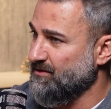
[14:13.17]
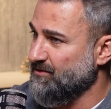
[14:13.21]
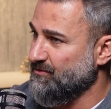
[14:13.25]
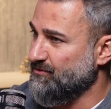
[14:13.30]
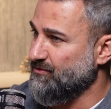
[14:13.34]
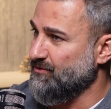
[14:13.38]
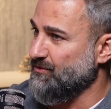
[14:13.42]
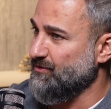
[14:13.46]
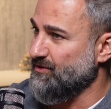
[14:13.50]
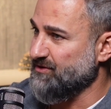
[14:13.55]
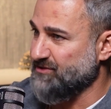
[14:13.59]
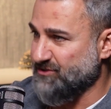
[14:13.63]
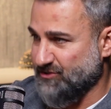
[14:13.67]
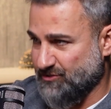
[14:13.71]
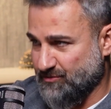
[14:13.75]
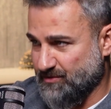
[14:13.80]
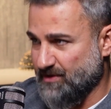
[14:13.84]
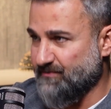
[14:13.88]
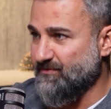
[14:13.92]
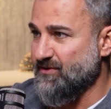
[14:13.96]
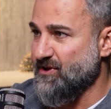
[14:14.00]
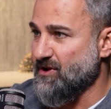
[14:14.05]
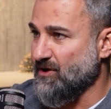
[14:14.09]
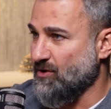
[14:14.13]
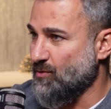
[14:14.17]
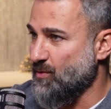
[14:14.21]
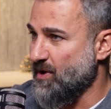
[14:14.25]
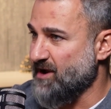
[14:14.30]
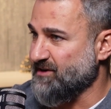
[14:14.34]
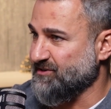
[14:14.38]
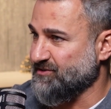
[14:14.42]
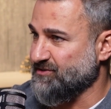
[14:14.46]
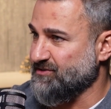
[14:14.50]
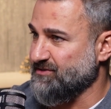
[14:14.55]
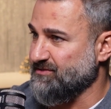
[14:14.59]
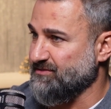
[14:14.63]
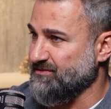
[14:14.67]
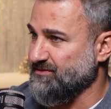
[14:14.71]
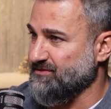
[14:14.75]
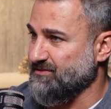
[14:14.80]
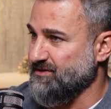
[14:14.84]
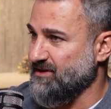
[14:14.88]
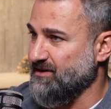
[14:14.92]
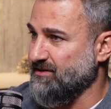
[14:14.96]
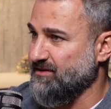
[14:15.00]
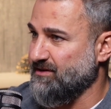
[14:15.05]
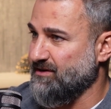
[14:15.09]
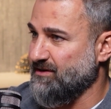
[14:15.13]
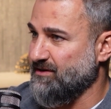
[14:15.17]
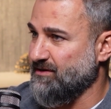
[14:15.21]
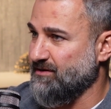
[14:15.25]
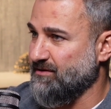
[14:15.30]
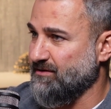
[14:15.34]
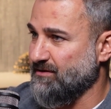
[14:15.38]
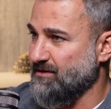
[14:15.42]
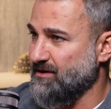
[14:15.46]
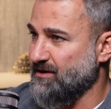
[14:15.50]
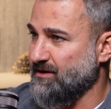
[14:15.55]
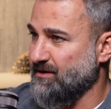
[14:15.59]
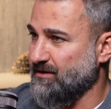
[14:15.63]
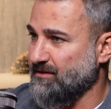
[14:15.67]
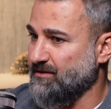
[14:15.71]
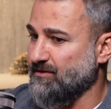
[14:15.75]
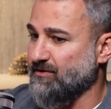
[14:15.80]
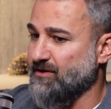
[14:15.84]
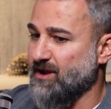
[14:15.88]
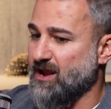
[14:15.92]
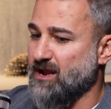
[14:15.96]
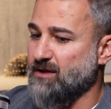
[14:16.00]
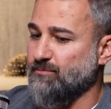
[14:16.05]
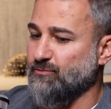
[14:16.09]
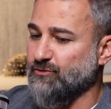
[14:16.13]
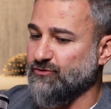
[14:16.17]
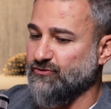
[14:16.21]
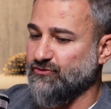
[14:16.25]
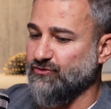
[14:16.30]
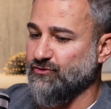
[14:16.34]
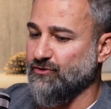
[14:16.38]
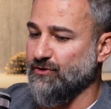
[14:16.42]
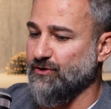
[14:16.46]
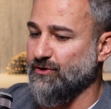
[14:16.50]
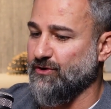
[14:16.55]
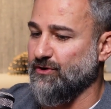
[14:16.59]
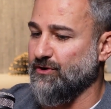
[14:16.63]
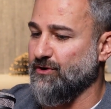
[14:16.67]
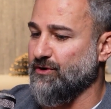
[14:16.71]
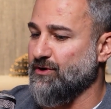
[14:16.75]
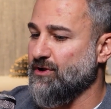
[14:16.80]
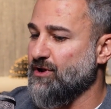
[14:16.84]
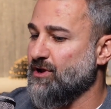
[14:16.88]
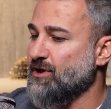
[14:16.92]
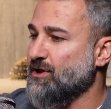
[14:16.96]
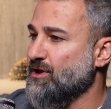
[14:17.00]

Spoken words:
So it's trivia questions, and they're able to earn,